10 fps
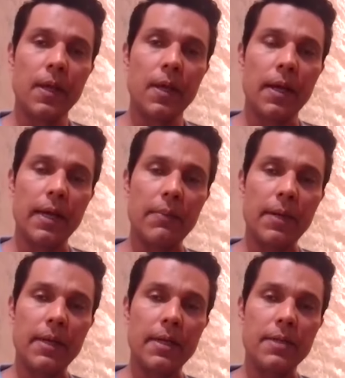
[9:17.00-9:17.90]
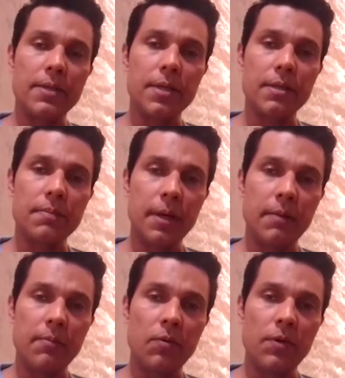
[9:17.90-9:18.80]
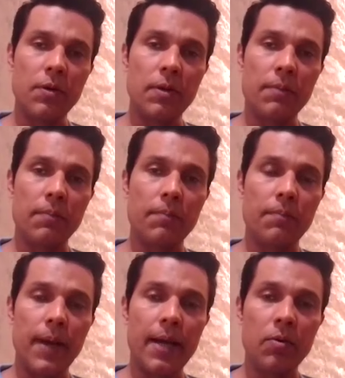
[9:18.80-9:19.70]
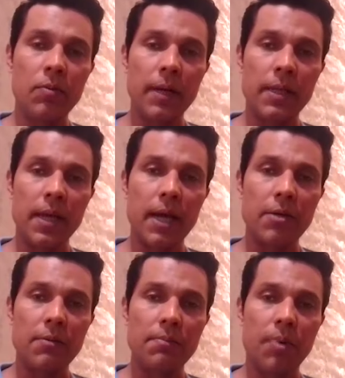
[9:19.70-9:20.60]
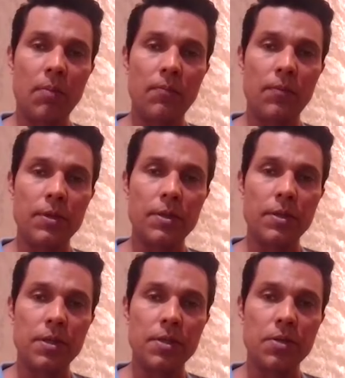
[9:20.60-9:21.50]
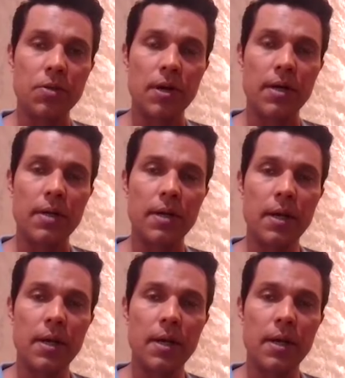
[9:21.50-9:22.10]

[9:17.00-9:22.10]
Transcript: Like, America has just made a movie on the man who made the atom bomb, which destroyed...